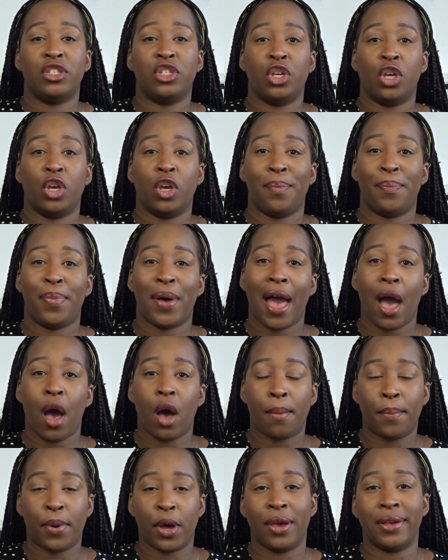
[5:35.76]
to put
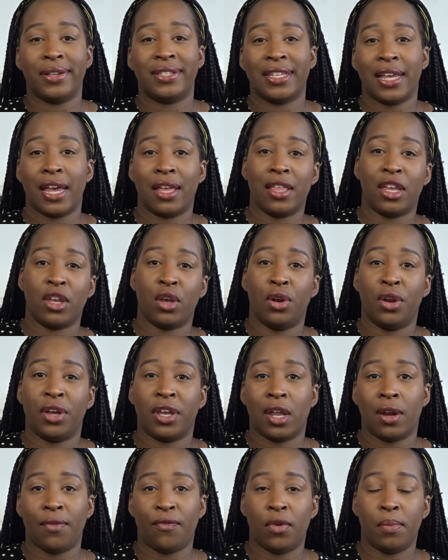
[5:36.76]
out a post saying that you're
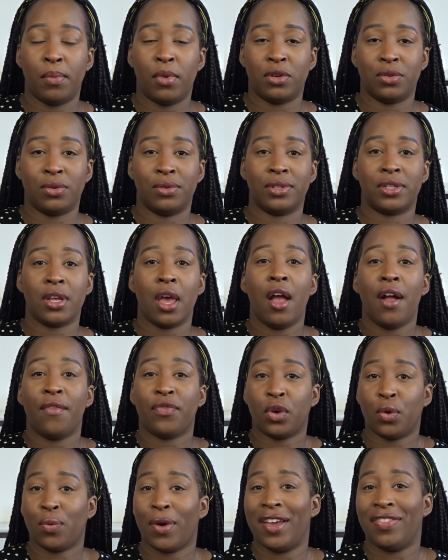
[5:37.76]
looking for models.
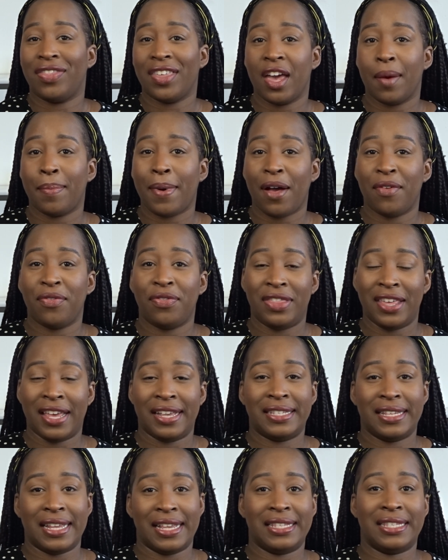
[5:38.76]
The great thing about
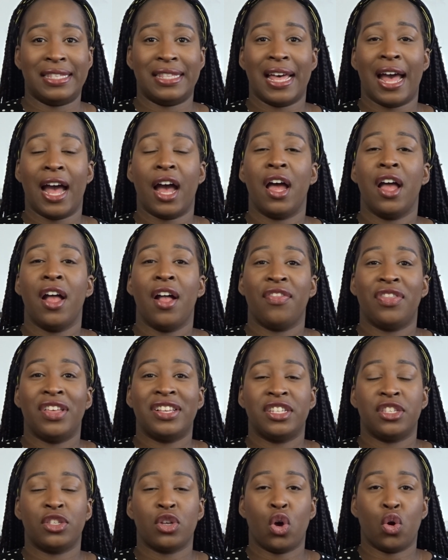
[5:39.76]
this is that
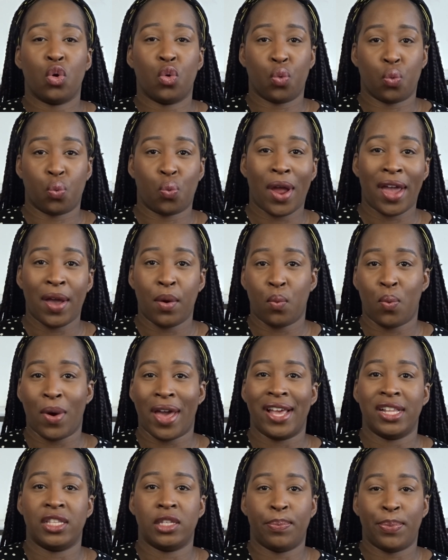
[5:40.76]
this is a great
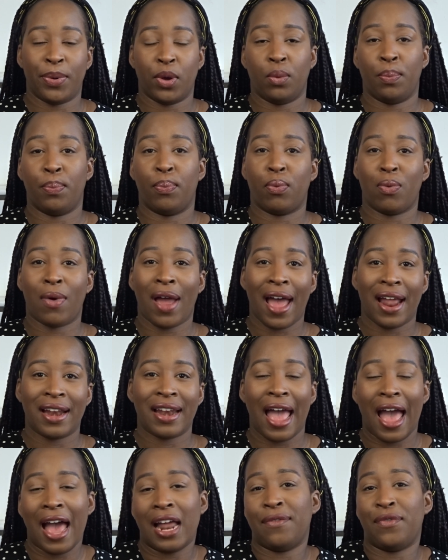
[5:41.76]
way to build
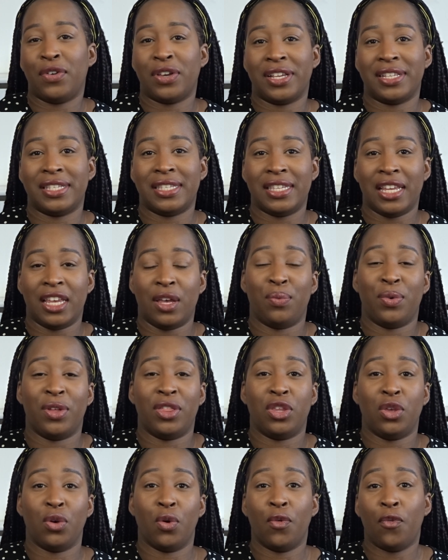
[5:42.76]
brand advocacy
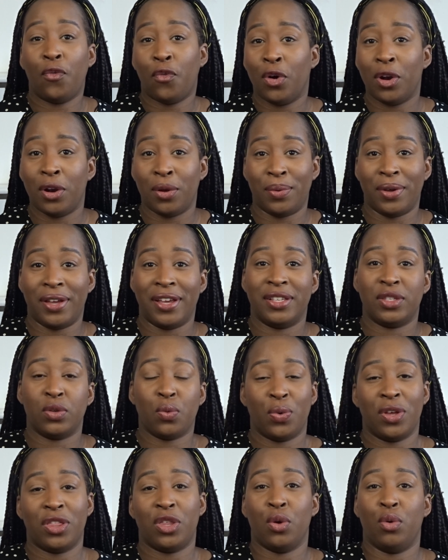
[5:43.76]
with your followers or
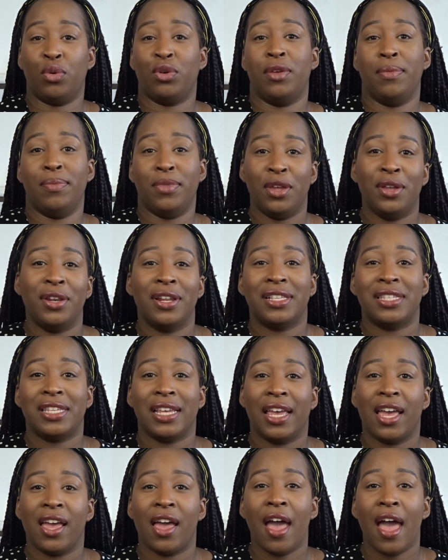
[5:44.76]
with your
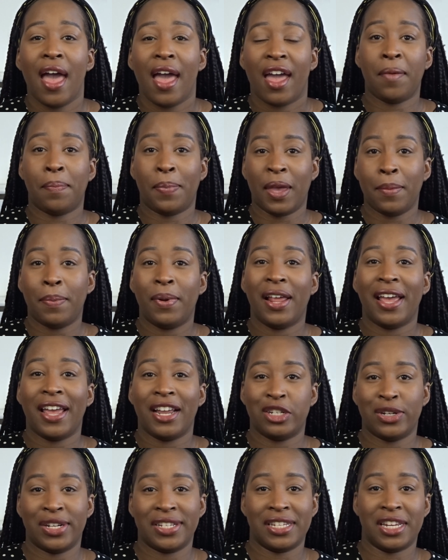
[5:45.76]
community. If people are
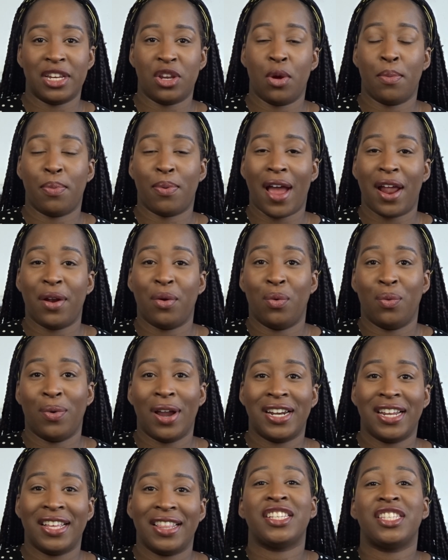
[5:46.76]
interested in your brand
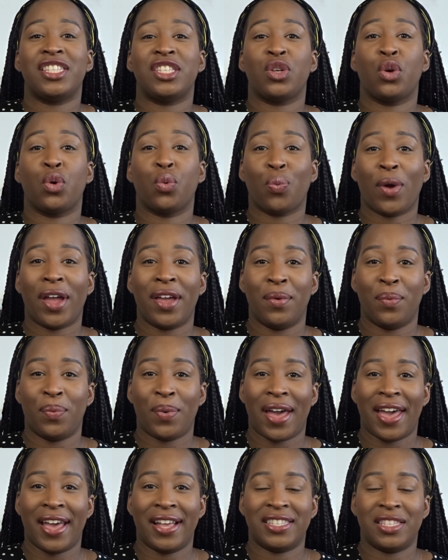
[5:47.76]
already, this is a great
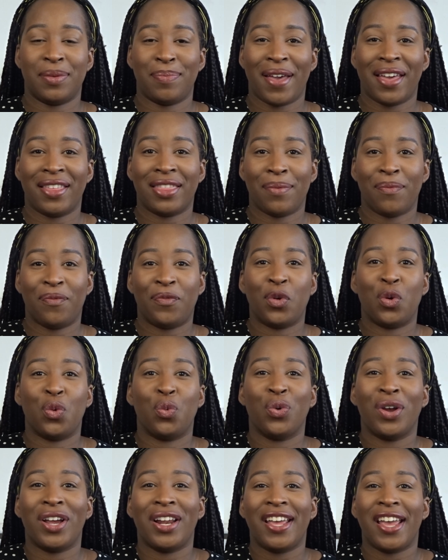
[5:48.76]
way to make them feel
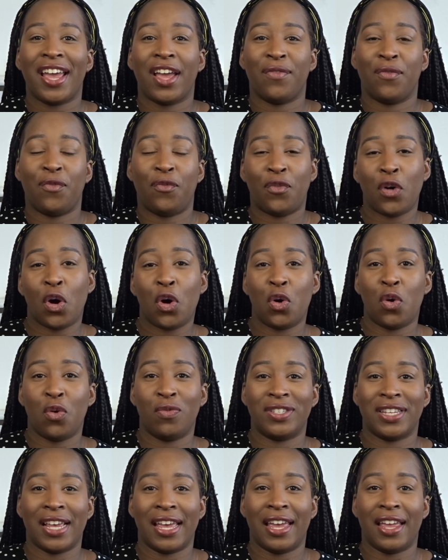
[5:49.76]
really
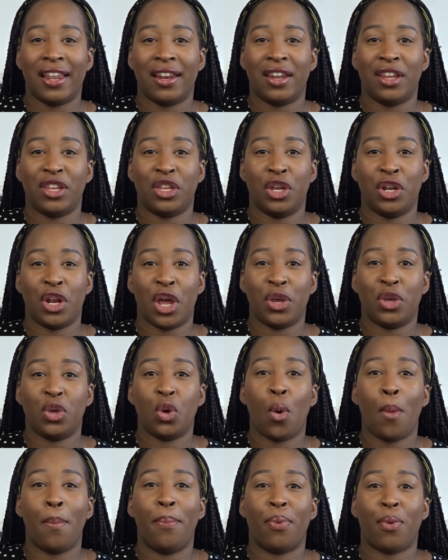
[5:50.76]
involved in, you know,
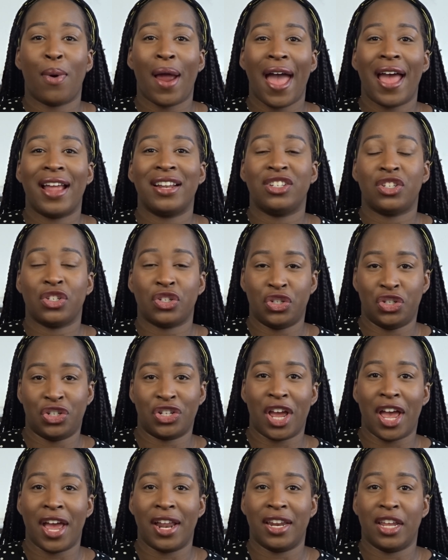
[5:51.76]
your brand
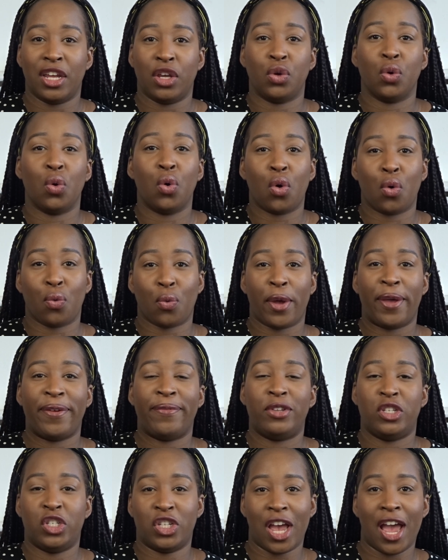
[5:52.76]
journey, your
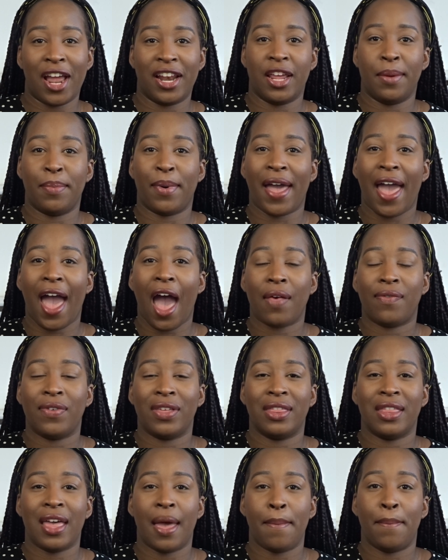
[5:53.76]
growth journey, by
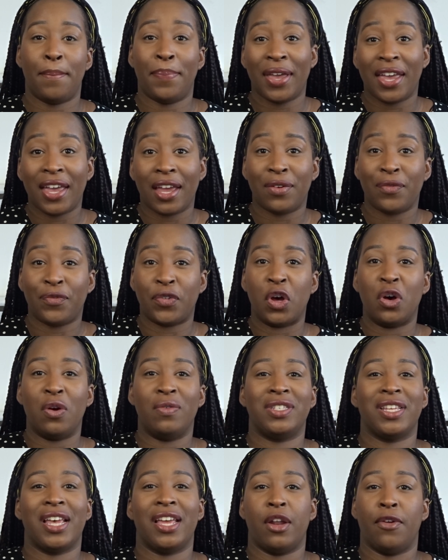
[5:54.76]
having them be
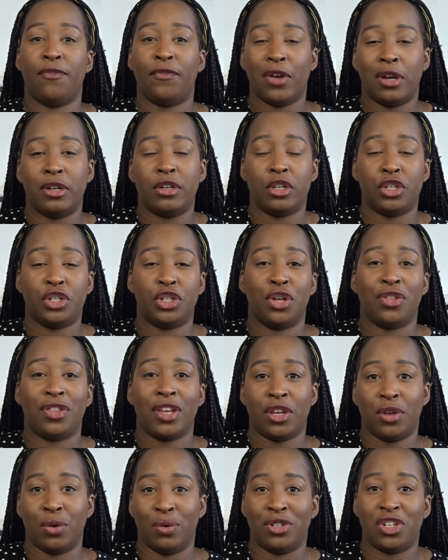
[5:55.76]
involved in a photo shoot
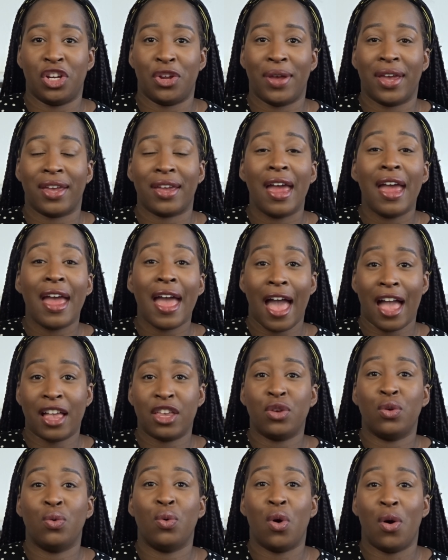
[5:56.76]
that you're doing.
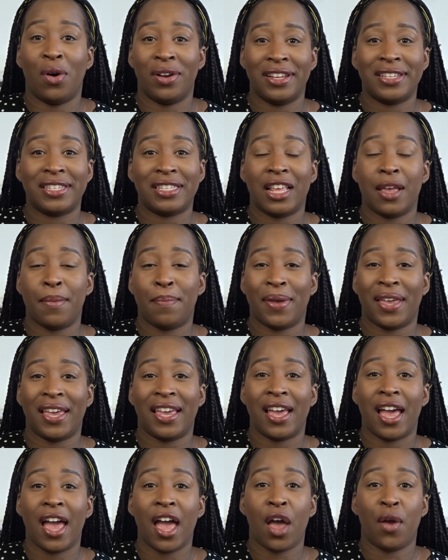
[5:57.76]
And you'll honestly
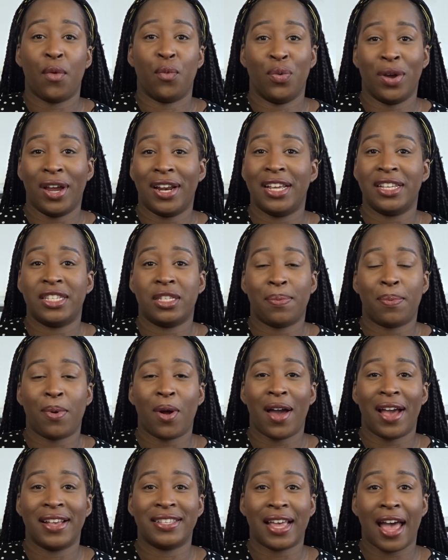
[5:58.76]
be really
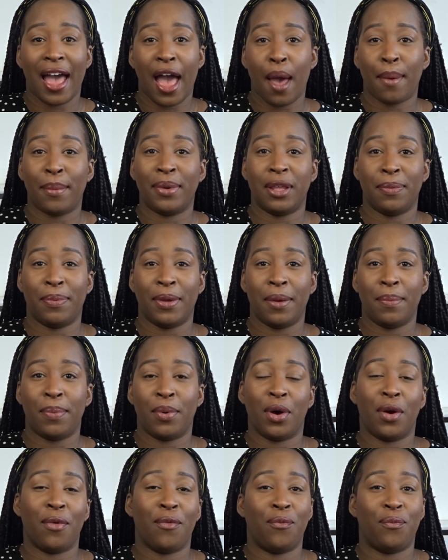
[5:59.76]
surprised at how many
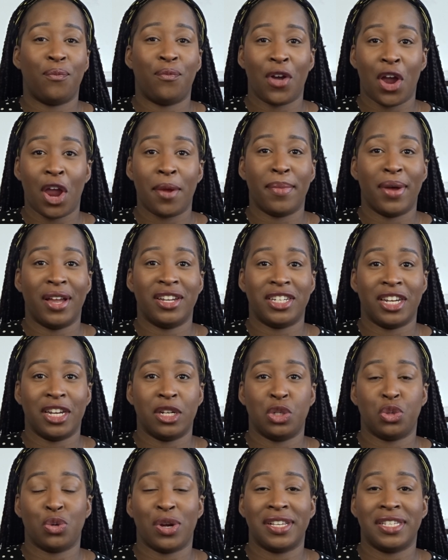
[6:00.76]
people are very much
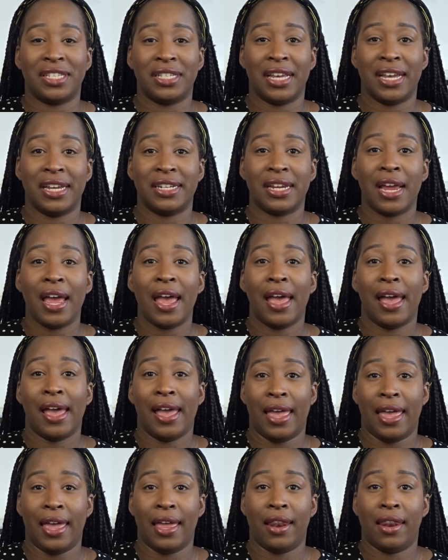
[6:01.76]
interested
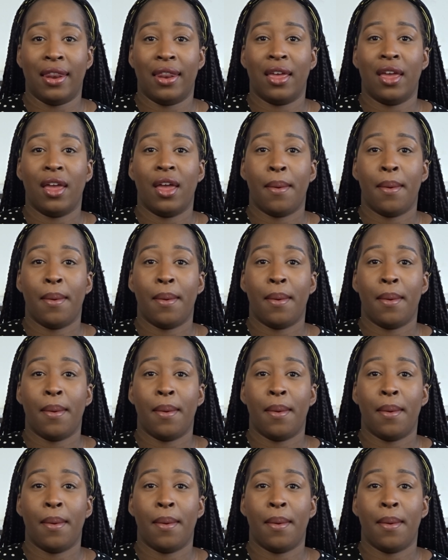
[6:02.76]
in